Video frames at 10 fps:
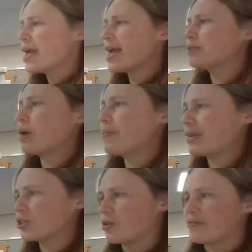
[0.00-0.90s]
Here's my
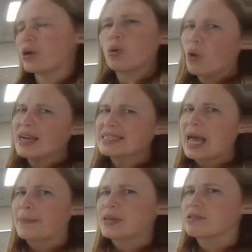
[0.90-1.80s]
picture of a quite
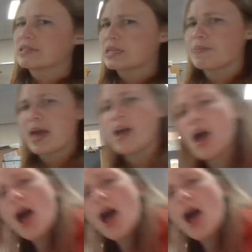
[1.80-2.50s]
happy grizzly bear. And